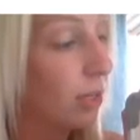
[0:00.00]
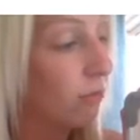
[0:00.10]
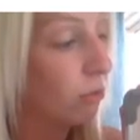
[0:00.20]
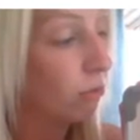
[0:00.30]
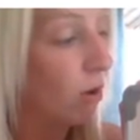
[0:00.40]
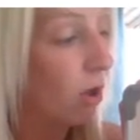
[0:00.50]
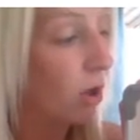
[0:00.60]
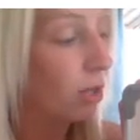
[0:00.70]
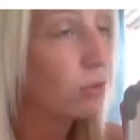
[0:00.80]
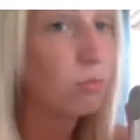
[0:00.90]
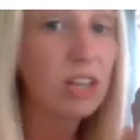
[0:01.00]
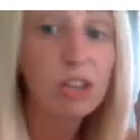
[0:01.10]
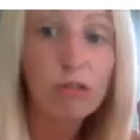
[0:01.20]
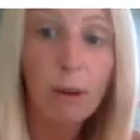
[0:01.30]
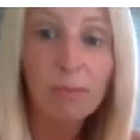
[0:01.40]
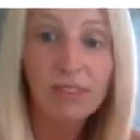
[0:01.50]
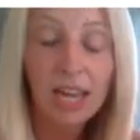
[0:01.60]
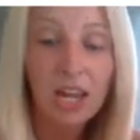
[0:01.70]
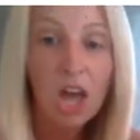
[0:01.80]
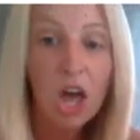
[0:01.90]
even draw something to
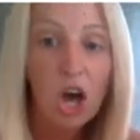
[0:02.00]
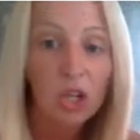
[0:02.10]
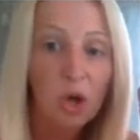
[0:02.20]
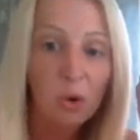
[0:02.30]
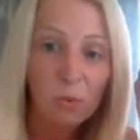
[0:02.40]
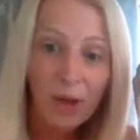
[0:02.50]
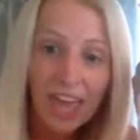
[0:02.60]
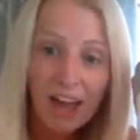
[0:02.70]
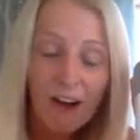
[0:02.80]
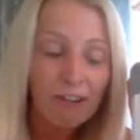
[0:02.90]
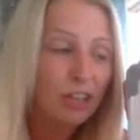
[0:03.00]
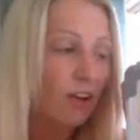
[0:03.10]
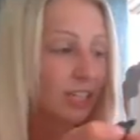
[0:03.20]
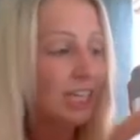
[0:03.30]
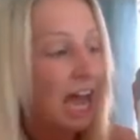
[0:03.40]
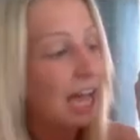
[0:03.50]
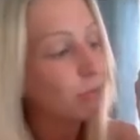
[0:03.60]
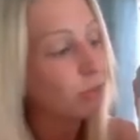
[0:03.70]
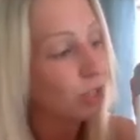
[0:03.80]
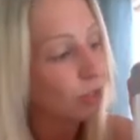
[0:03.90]
represent a long way or a long
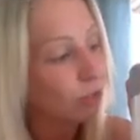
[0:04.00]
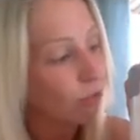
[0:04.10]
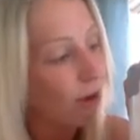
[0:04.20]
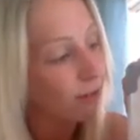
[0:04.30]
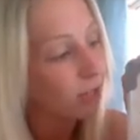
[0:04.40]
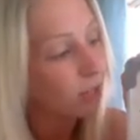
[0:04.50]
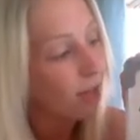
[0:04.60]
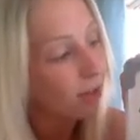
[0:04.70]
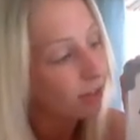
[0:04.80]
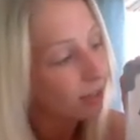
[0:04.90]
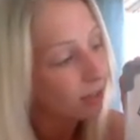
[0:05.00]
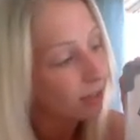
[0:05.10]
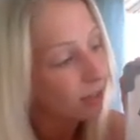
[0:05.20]
time. So you could draw a clock.